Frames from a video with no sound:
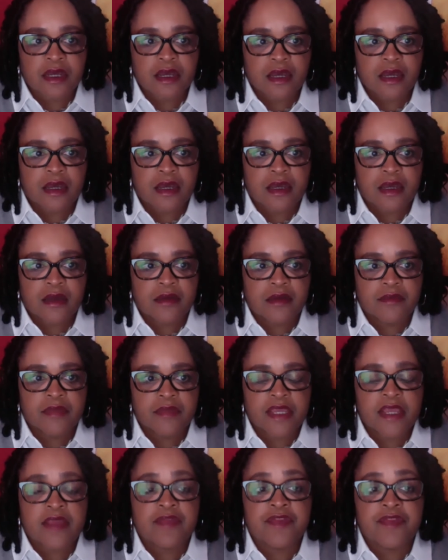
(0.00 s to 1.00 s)

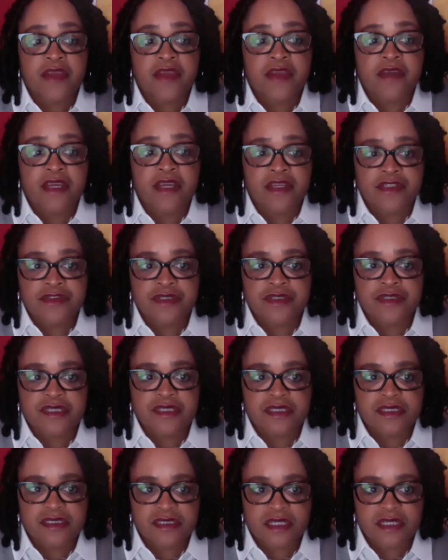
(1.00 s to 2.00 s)
in their interest
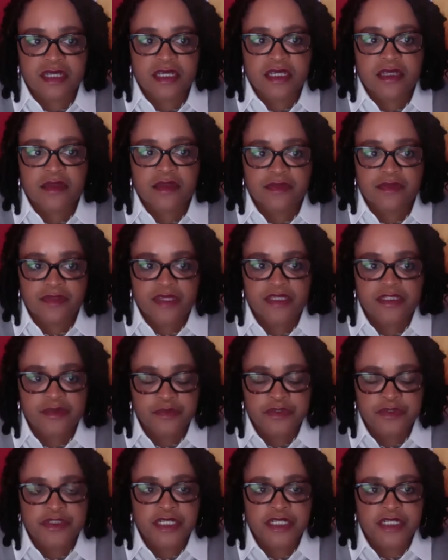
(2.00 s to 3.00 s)
in seeing this
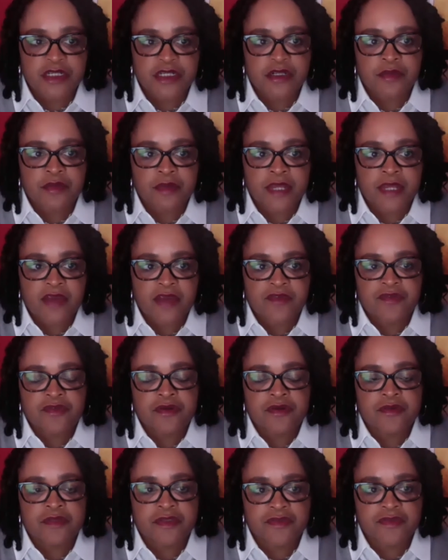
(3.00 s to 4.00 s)
particular
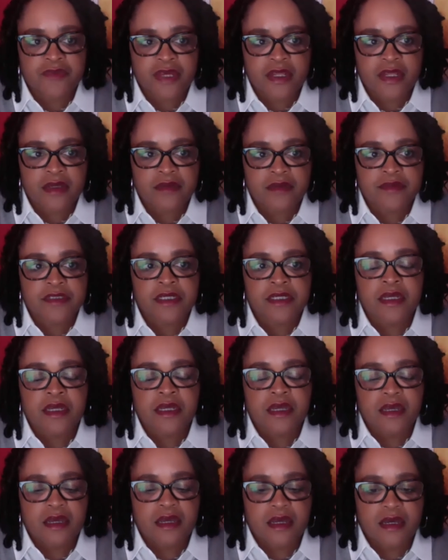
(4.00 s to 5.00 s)
platform developed,
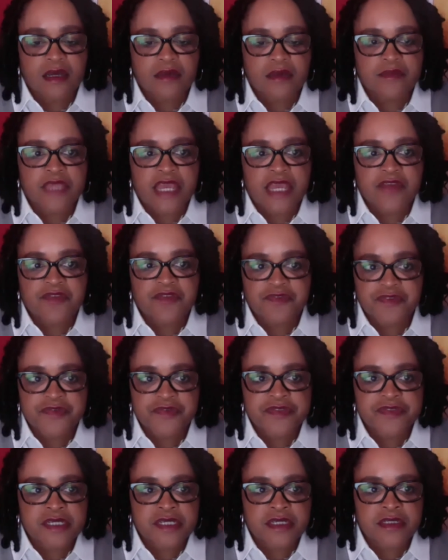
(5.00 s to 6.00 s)
that
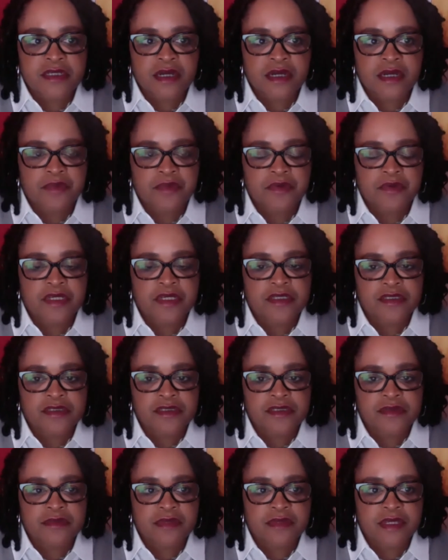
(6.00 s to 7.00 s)
15 number is
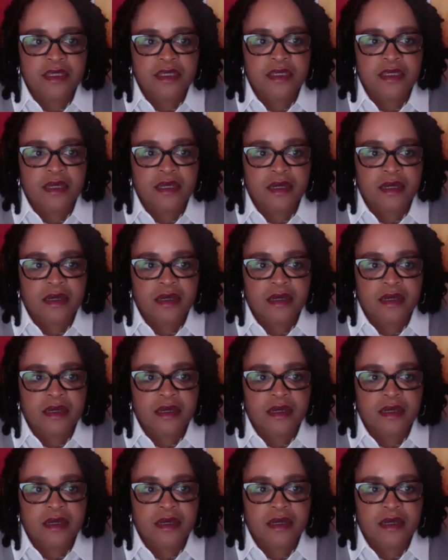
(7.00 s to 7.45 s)
to me